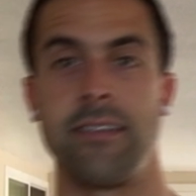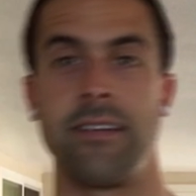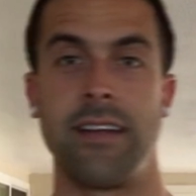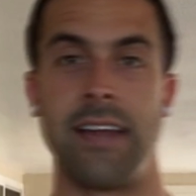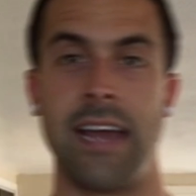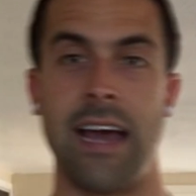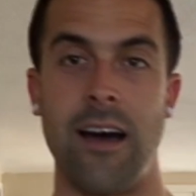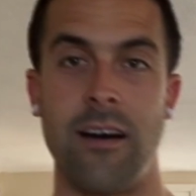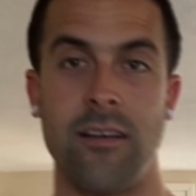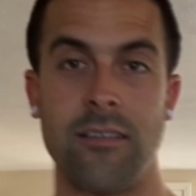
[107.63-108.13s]
And
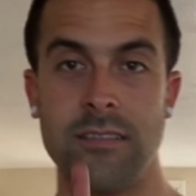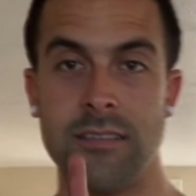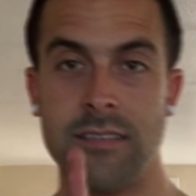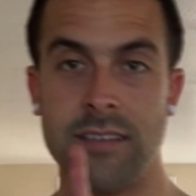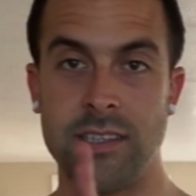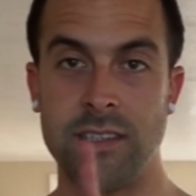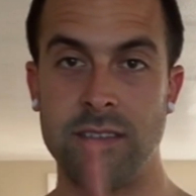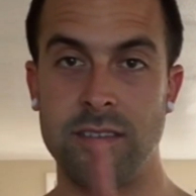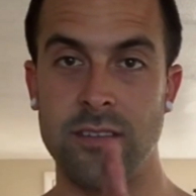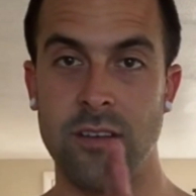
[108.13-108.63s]
now
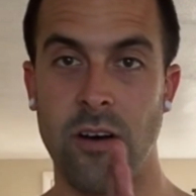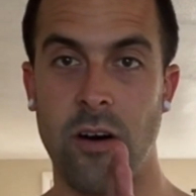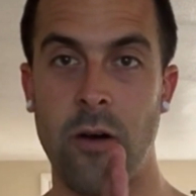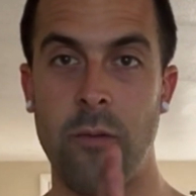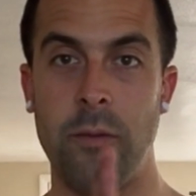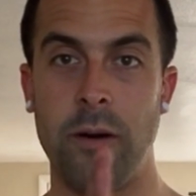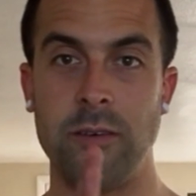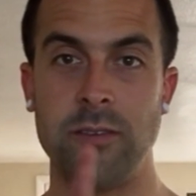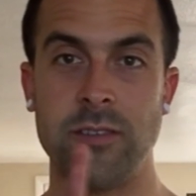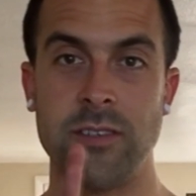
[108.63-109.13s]
it's
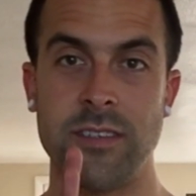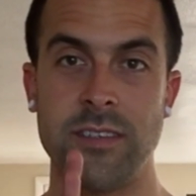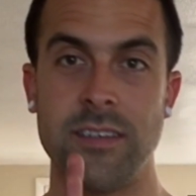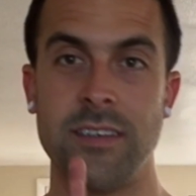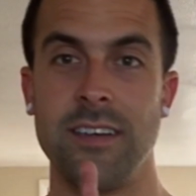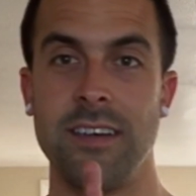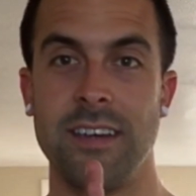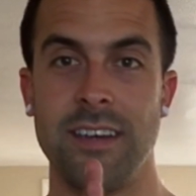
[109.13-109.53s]
almost